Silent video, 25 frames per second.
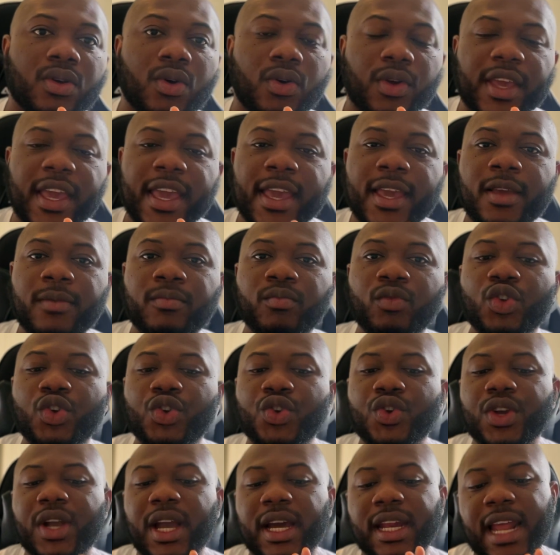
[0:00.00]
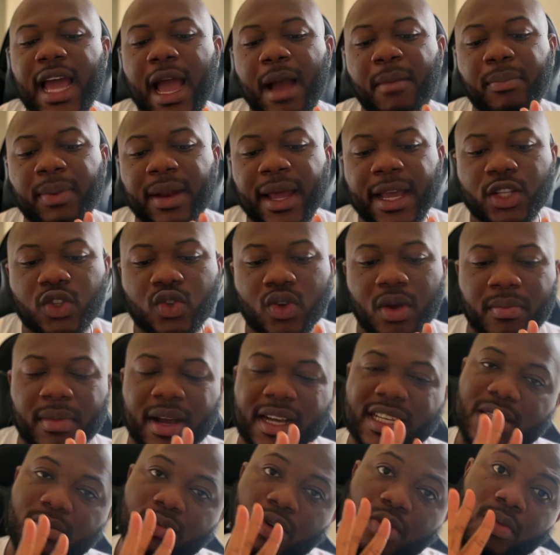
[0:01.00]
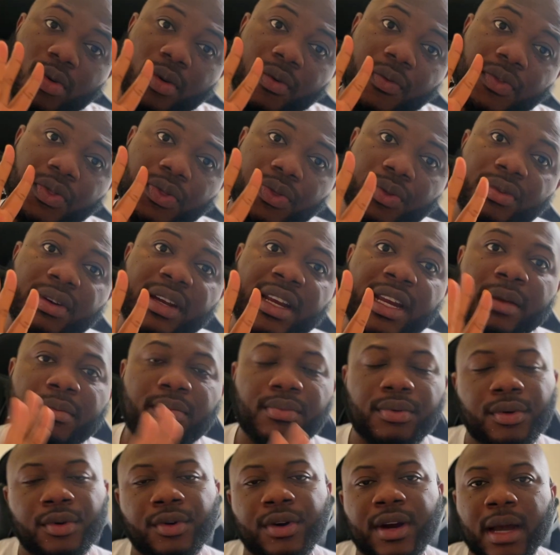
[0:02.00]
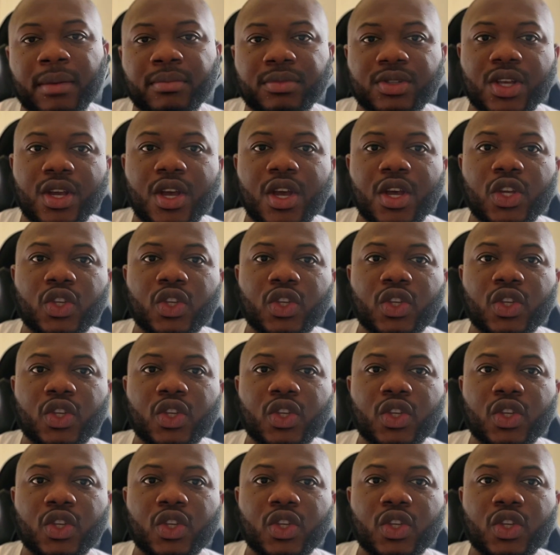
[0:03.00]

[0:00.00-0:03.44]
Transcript: Okay, you can apply to a maximum of 3 programs.